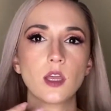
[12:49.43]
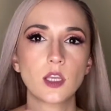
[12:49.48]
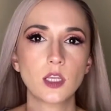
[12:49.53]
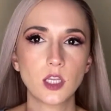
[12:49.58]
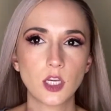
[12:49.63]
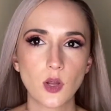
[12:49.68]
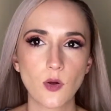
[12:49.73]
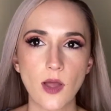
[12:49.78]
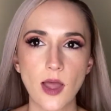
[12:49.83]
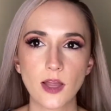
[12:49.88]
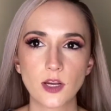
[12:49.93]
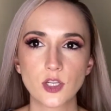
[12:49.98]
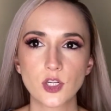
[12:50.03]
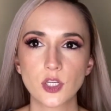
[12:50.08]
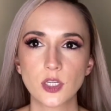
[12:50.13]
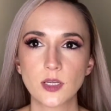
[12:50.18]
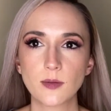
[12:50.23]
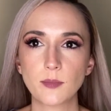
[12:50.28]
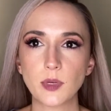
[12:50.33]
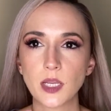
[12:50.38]

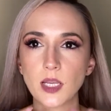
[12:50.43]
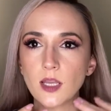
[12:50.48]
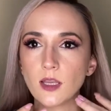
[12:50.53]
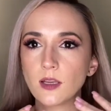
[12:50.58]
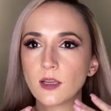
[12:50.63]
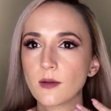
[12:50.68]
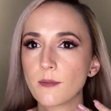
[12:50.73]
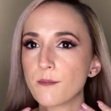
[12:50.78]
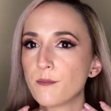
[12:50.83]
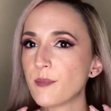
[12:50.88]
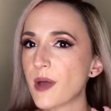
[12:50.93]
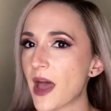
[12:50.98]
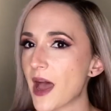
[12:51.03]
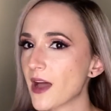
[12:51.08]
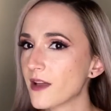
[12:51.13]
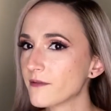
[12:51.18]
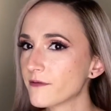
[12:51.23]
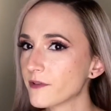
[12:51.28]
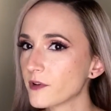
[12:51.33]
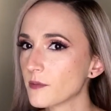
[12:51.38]
actually being
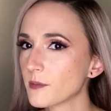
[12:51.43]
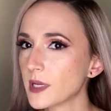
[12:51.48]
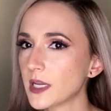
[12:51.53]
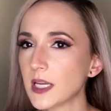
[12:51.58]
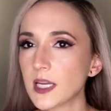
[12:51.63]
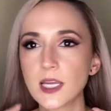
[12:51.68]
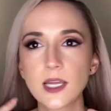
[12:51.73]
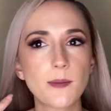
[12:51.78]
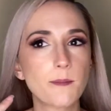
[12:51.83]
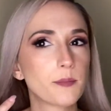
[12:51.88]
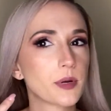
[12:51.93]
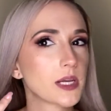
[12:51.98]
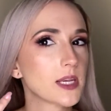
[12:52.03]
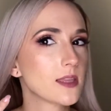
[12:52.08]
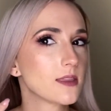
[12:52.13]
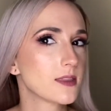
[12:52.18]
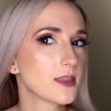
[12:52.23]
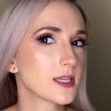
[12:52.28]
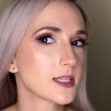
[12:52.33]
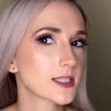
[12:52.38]
bad for me. But
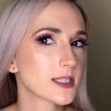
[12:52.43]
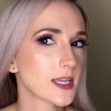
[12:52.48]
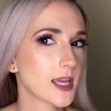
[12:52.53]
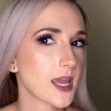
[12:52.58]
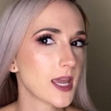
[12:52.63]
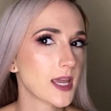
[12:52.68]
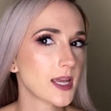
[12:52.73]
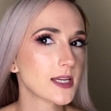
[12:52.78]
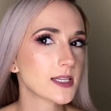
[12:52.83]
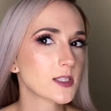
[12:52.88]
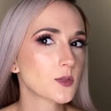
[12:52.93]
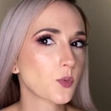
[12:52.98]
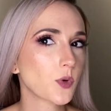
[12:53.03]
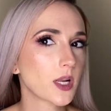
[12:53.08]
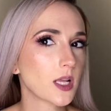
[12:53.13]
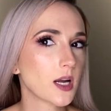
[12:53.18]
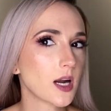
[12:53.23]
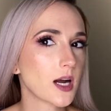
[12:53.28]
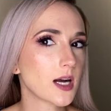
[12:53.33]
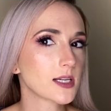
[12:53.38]
in this case,
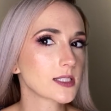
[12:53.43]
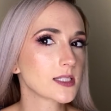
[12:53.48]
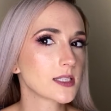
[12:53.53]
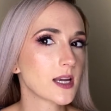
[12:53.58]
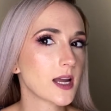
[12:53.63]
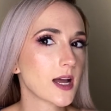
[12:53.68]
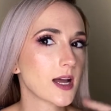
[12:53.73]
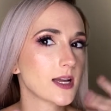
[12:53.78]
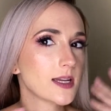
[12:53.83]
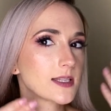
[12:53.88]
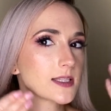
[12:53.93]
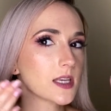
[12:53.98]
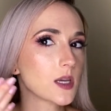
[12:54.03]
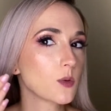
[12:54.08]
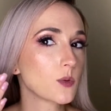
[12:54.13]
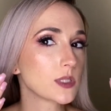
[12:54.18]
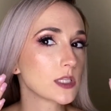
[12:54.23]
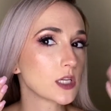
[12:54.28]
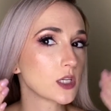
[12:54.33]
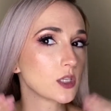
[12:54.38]
when it oxidized,
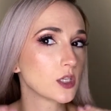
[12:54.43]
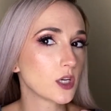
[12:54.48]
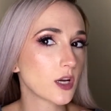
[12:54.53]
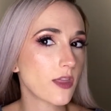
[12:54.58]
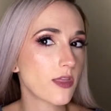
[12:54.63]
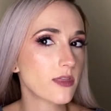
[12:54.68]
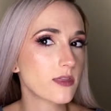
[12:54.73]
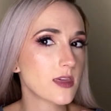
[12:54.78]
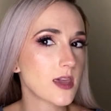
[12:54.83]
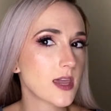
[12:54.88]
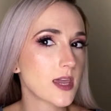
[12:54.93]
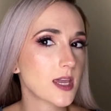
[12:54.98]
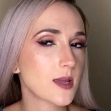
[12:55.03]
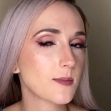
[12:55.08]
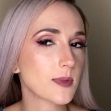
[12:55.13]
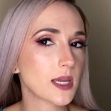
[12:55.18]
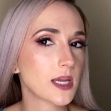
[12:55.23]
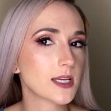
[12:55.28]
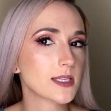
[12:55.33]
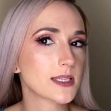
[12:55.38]
it was a good
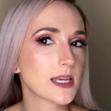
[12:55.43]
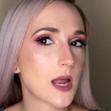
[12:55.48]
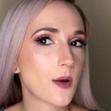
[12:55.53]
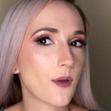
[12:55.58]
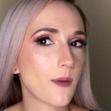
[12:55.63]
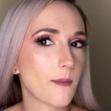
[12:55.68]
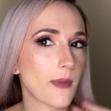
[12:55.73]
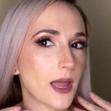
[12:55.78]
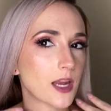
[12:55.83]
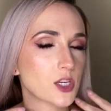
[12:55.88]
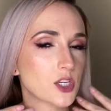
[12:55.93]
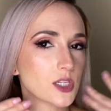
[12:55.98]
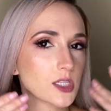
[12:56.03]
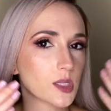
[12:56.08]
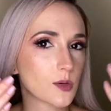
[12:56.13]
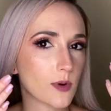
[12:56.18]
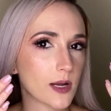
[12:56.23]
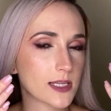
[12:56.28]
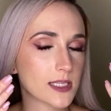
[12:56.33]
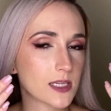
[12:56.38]
thing because now it matches
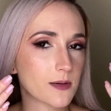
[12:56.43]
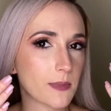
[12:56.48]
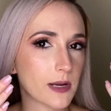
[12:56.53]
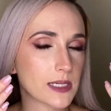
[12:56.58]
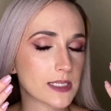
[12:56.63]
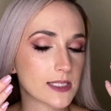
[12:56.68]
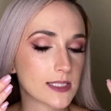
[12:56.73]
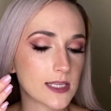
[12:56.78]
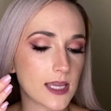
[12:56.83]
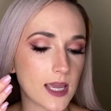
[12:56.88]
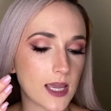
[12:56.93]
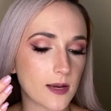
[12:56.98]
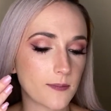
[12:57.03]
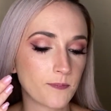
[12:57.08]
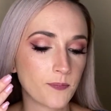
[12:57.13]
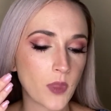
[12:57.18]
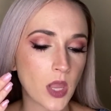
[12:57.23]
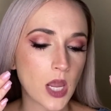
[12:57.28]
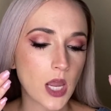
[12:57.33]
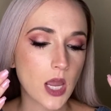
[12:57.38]
the rest of my skin.
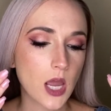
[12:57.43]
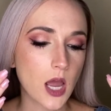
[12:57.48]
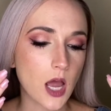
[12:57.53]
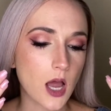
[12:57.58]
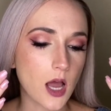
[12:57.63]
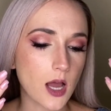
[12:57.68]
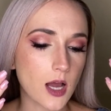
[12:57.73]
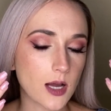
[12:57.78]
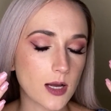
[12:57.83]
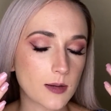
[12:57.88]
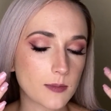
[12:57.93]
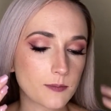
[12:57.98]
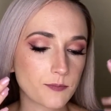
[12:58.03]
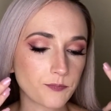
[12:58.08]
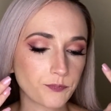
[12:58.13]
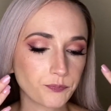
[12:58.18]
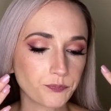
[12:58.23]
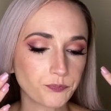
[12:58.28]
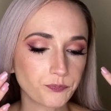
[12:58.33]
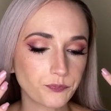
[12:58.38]

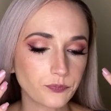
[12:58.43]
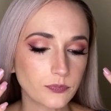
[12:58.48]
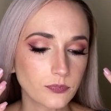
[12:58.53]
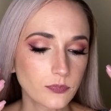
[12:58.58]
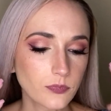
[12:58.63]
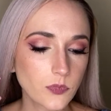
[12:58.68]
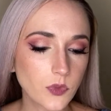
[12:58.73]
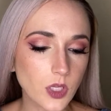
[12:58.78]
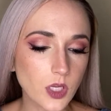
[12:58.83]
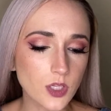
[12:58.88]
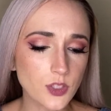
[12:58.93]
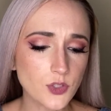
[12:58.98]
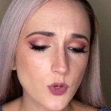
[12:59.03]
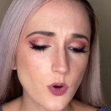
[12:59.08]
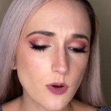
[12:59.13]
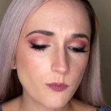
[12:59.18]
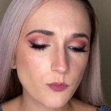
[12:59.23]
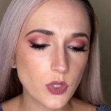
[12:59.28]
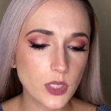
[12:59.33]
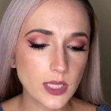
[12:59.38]
So
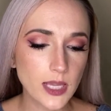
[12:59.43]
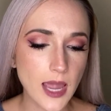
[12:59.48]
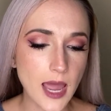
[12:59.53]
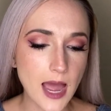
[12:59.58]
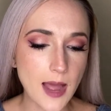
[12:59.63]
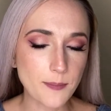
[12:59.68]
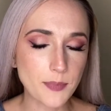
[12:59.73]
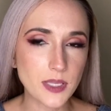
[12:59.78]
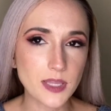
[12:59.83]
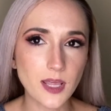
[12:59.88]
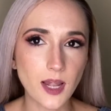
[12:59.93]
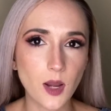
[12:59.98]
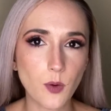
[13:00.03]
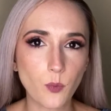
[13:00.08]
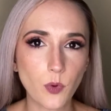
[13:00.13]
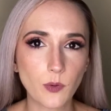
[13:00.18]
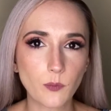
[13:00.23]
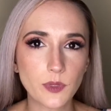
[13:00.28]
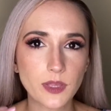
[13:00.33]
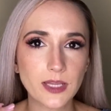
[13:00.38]
I'm really happy that I
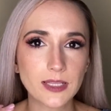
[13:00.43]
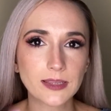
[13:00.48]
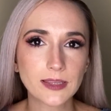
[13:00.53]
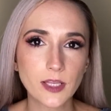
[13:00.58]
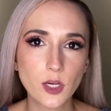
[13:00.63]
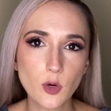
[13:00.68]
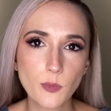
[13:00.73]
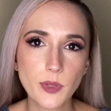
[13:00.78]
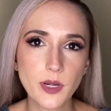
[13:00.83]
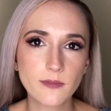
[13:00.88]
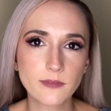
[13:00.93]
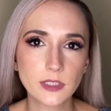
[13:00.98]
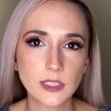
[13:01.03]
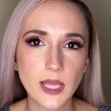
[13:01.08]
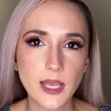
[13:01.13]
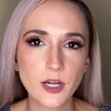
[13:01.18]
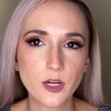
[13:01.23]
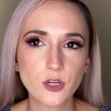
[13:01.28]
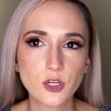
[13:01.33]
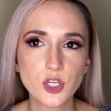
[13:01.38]
went with a little bit of a
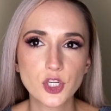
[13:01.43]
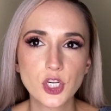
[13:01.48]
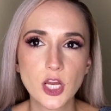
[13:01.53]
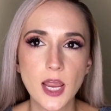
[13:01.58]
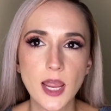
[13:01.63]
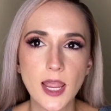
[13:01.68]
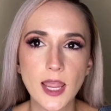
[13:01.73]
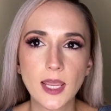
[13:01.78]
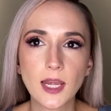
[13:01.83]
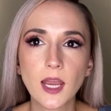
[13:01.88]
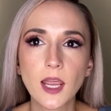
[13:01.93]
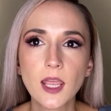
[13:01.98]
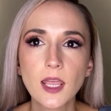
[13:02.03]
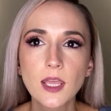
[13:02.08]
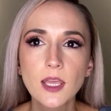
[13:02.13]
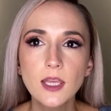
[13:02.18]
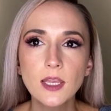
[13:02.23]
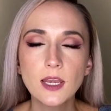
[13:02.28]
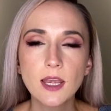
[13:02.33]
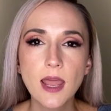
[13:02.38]
lighter shade.
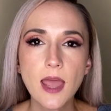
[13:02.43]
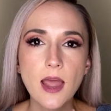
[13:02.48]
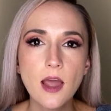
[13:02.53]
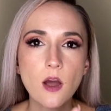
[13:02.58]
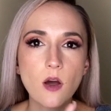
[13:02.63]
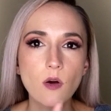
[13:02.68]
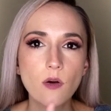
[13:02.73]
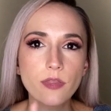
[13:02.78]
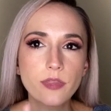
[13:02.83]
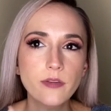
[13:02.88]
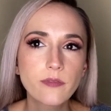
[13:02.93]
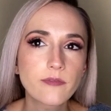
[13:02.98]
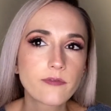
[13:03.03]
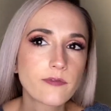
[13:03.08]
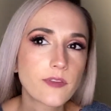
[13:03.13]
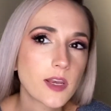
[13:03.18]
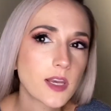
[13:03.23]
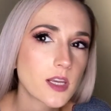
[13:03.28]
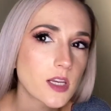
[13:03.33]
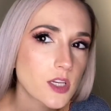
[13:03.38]
Now, the
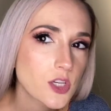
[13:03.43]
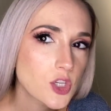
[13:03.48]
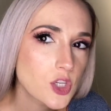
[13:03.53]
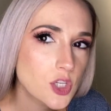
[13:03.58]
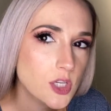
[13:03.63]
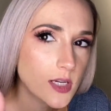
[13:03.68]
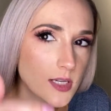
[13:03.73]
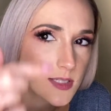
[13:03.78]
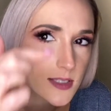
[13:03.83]
finish is